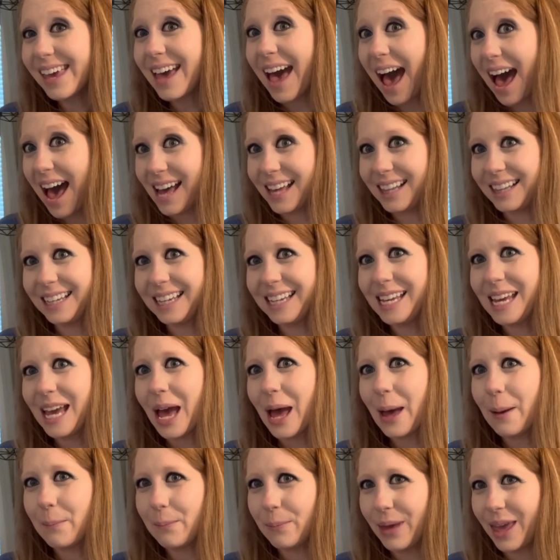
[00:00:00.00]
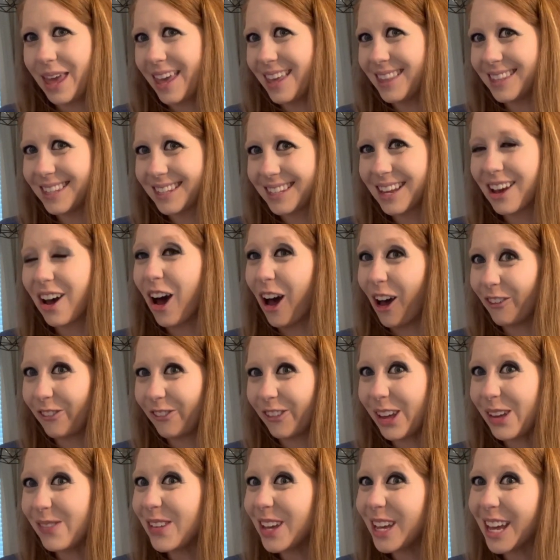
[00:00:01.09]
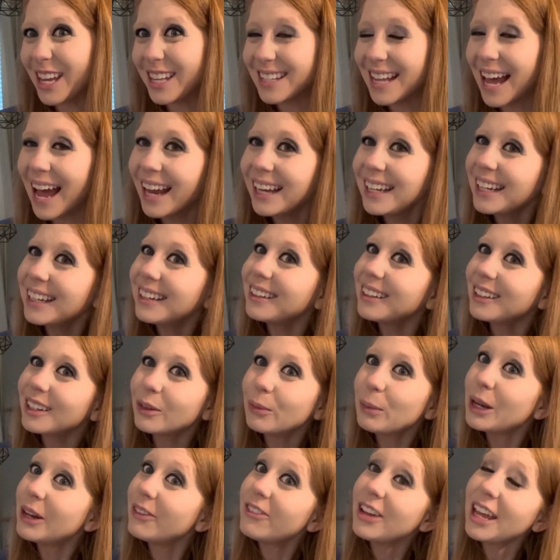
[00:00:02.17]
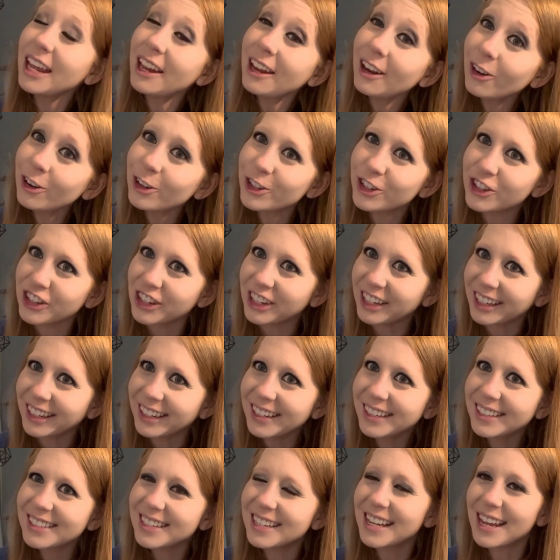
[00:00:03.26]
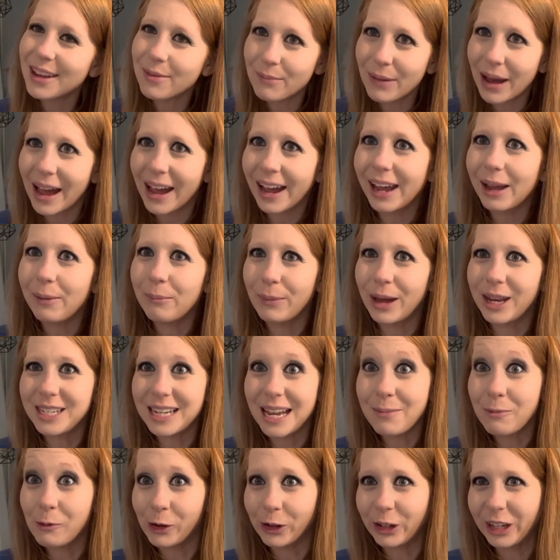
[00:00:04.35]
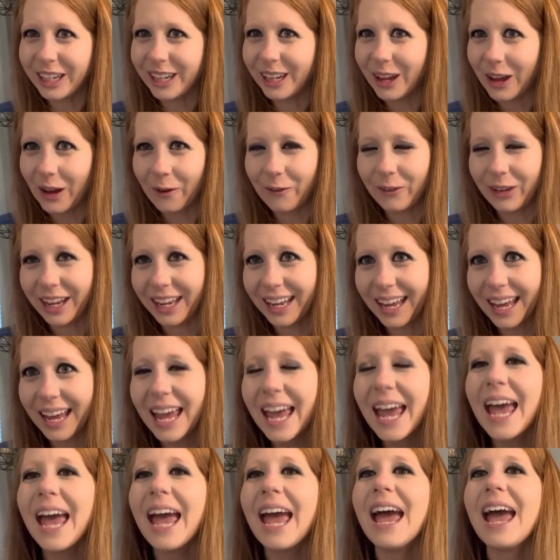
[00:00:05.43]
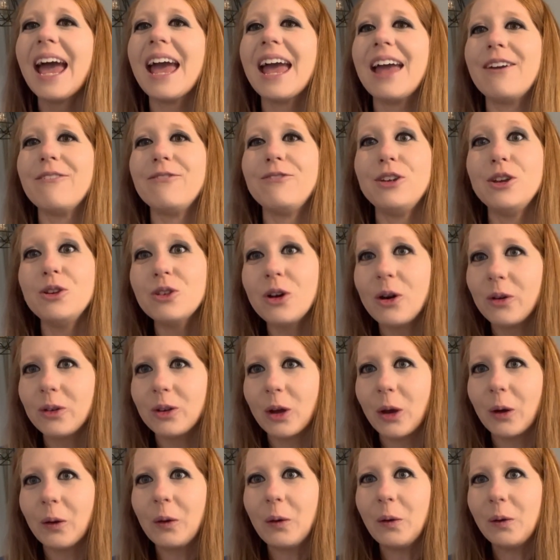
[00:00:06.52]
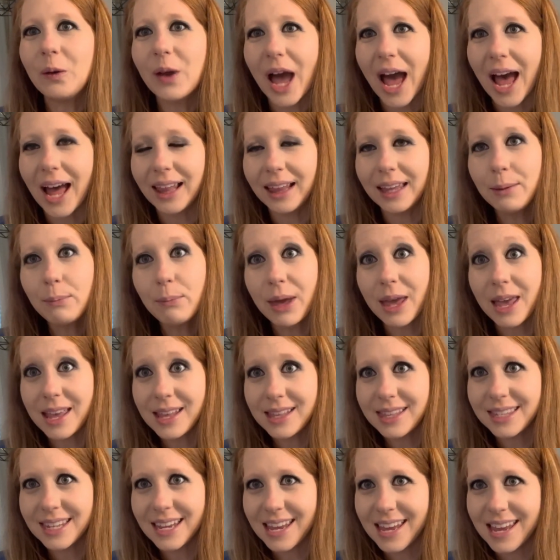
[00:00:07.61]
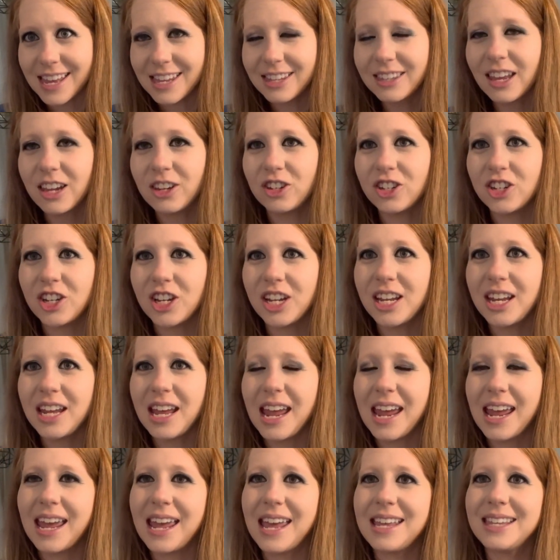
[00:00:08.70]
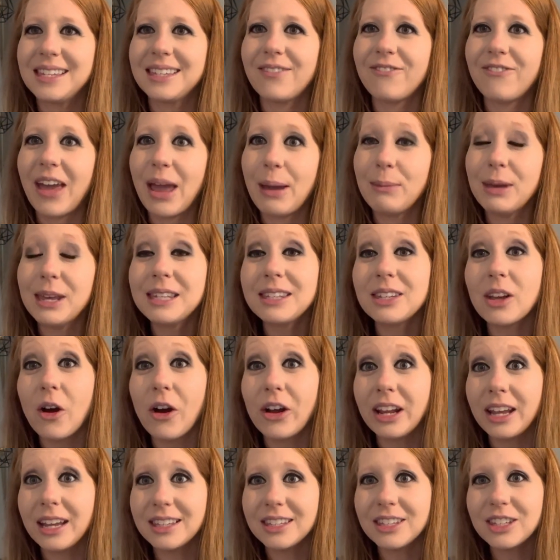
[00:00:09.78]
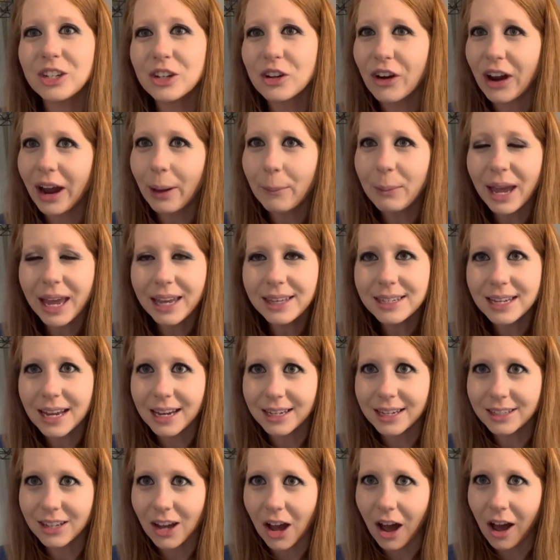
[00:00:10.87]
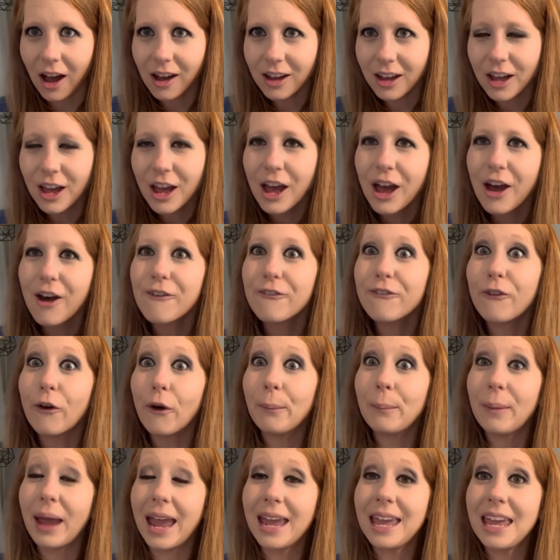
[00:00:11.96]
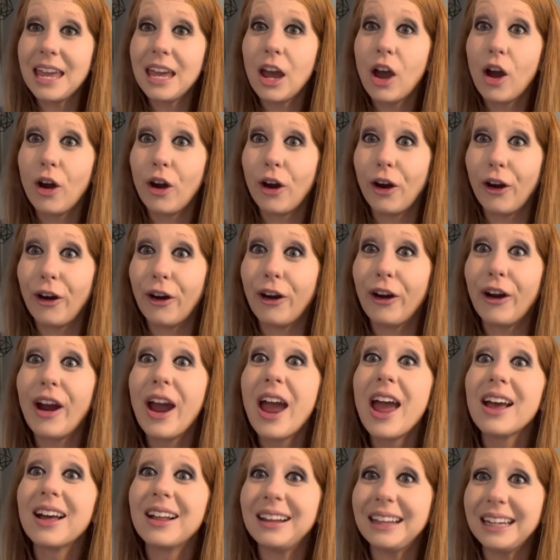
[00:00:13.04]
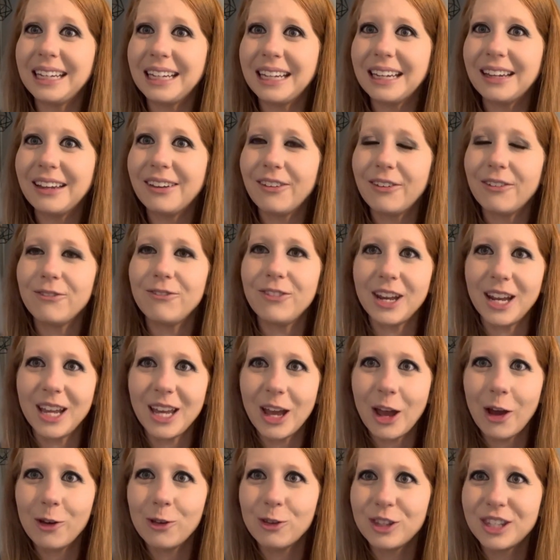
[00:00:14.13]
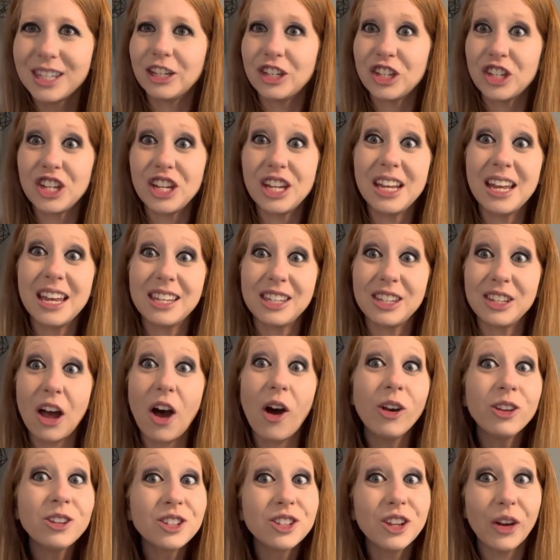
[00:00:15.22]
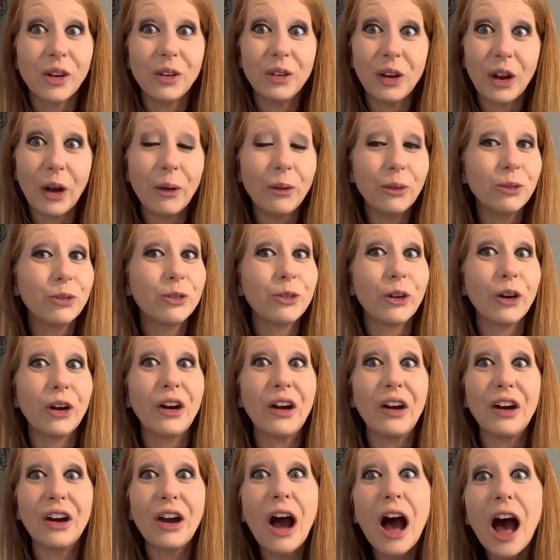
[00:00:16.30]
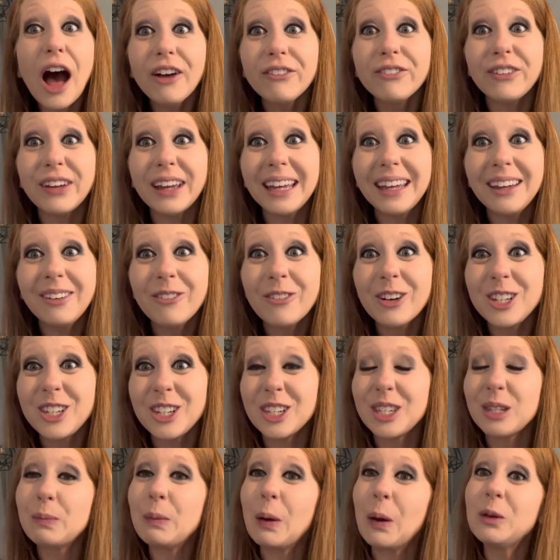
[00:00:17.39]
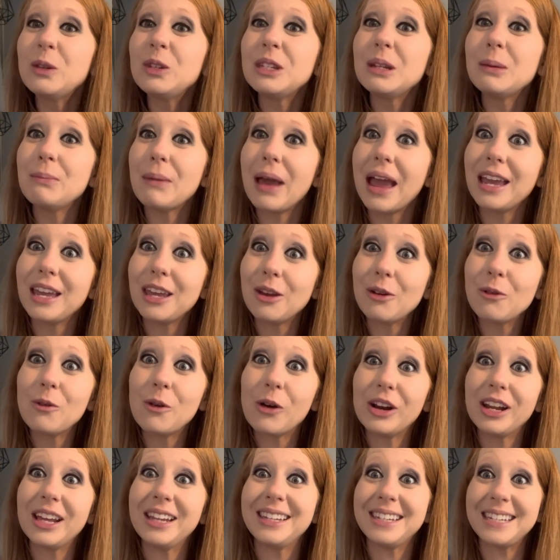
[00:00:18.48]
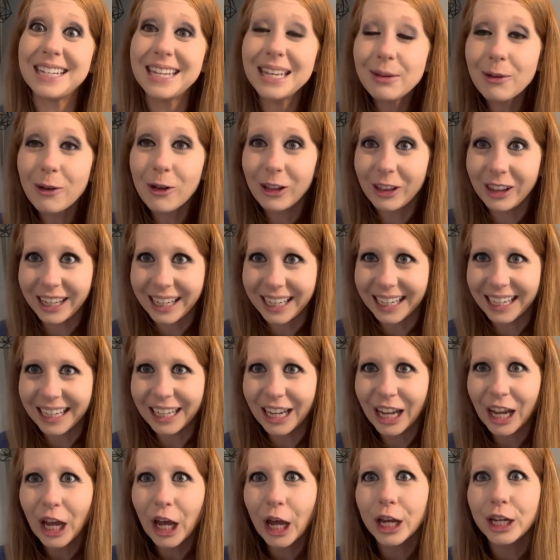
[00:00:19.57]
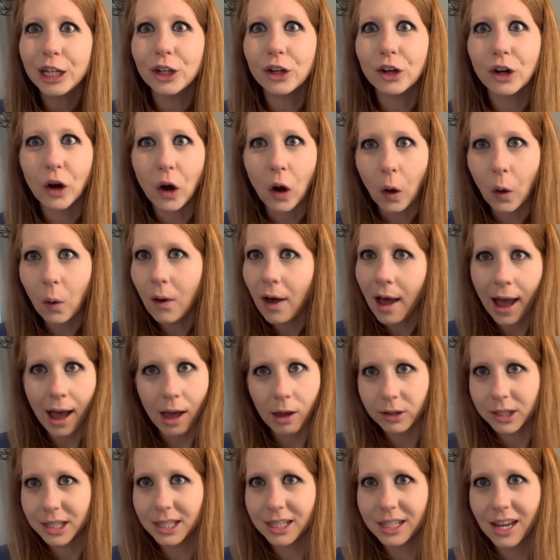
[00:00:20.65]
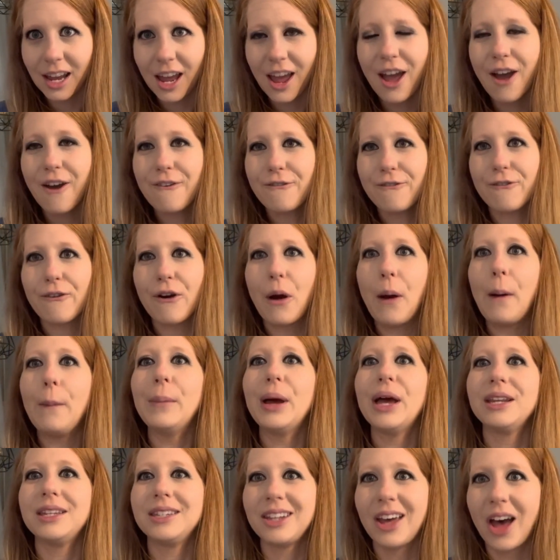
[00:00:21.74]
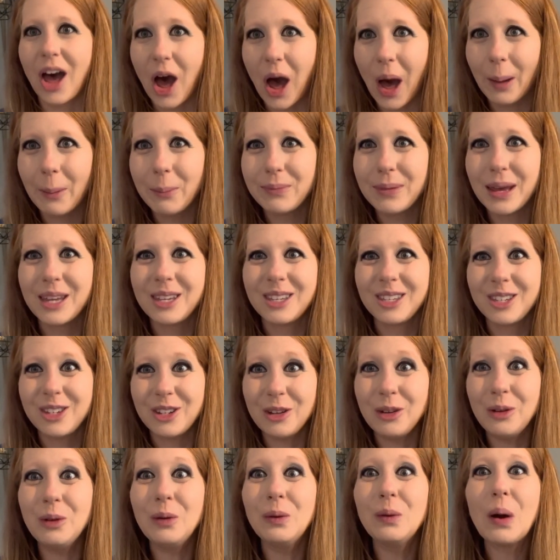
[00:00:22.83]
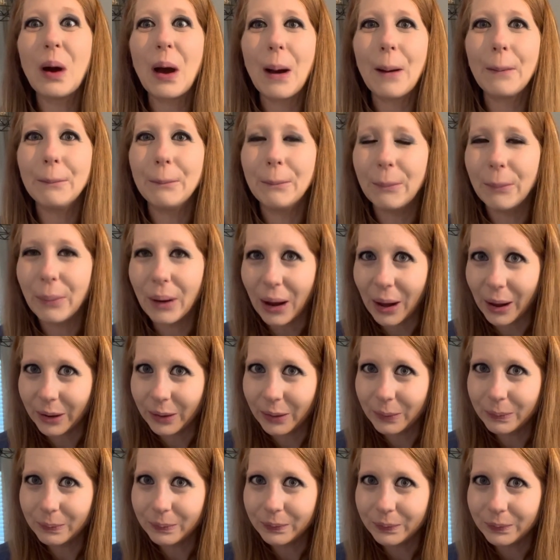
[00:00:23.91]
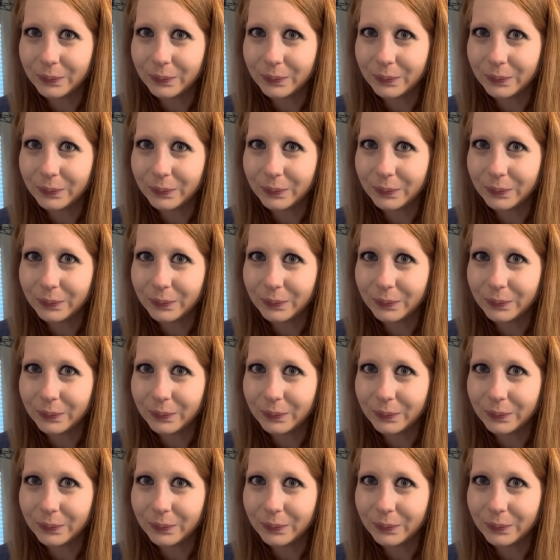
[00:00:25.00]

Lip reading: Kylie Pitts coffee because I need a little bit of energy to get my Monday morning going. If you don't know who Kylie Pitts is, she is famous on Instagram and TikTok for making her cleaning videos. She is also known for her coffee, which is supposed to make you want to deep clean your whole house from top to bottom.